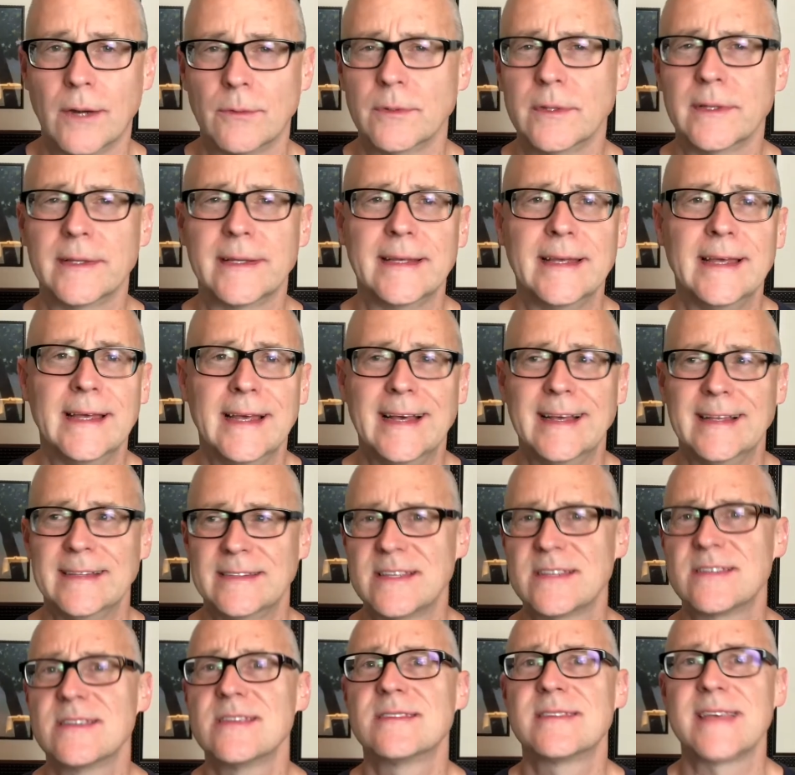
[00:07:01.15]
really
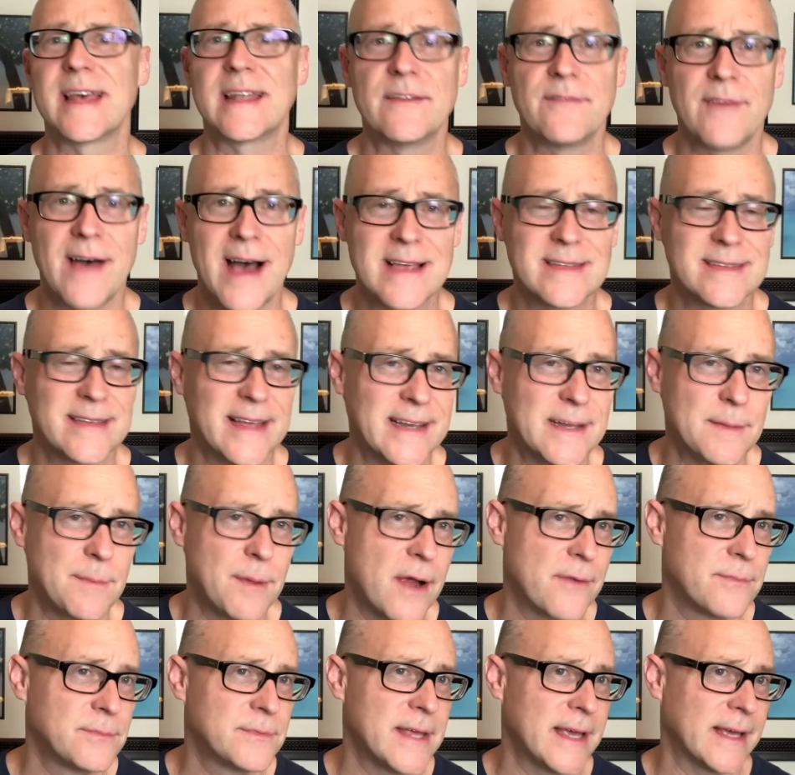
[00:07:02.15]
disincentivizing anybody
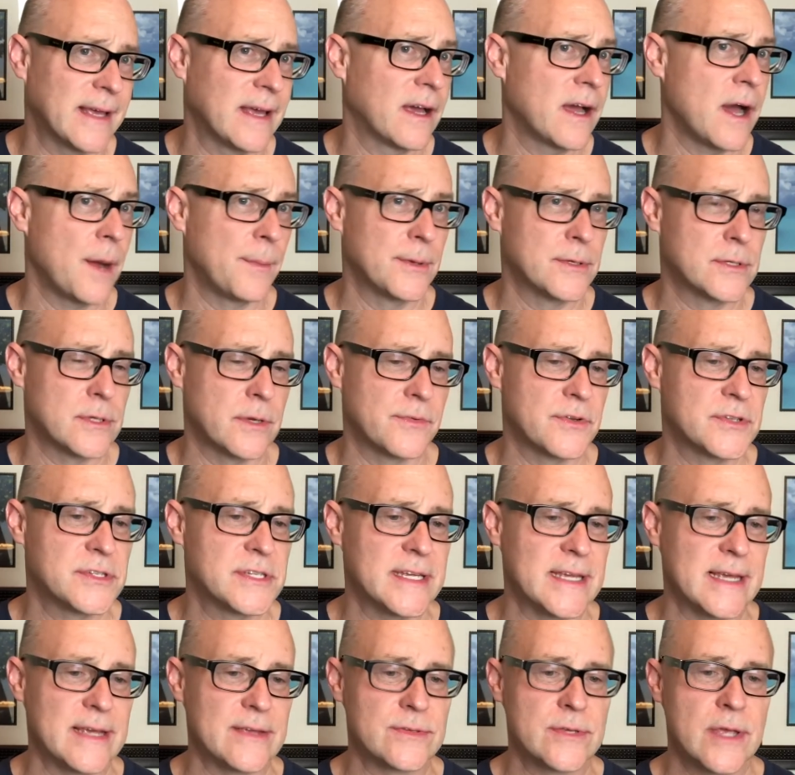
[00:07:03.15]
from taking companies
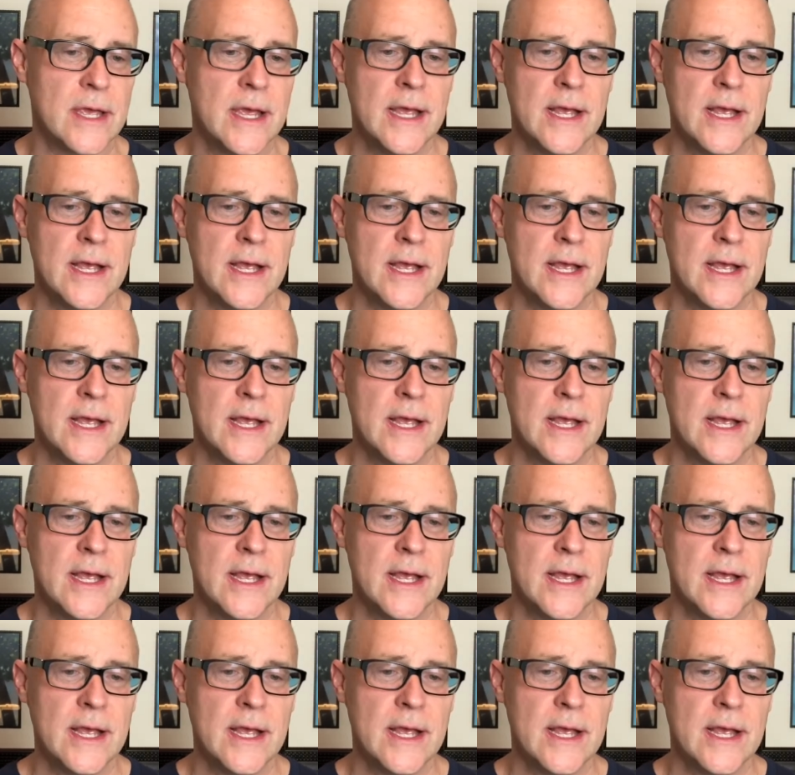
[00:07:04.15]
overseas.